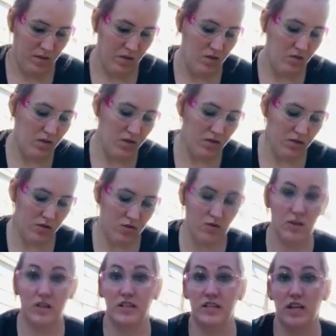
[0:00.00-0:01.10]
You could
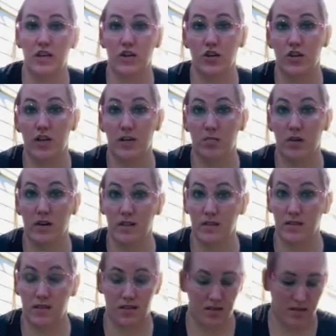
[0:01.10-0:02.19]
totally take your heat press
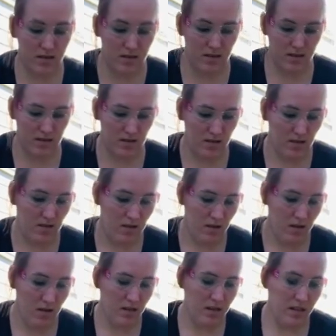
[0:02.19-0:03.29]
to this and
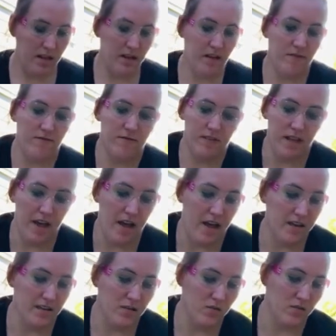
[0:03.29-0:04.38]
lay it flat
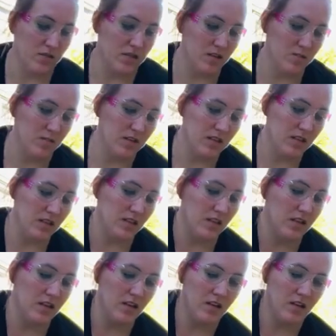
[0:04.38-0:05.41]
so it's completely,